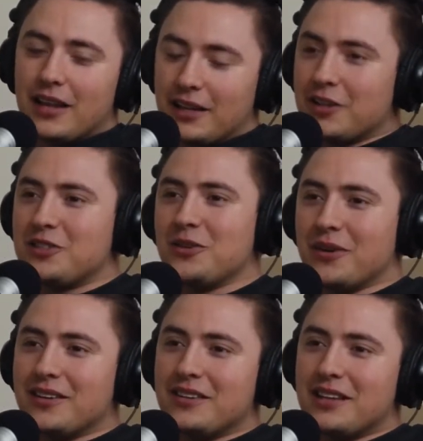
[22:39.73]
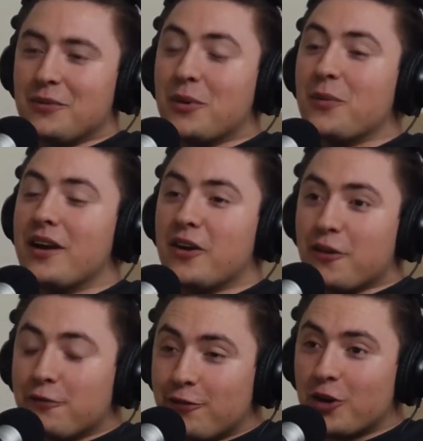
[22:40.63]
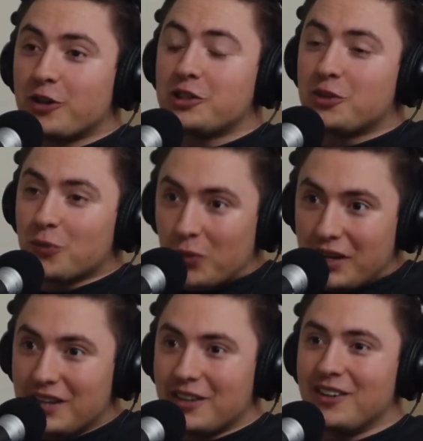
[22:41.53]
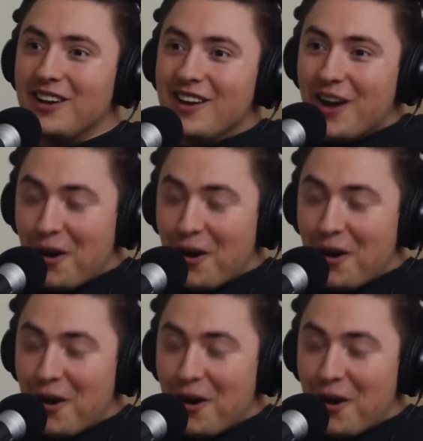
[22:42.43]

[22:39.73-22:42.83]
let's do it. And then we went on our first real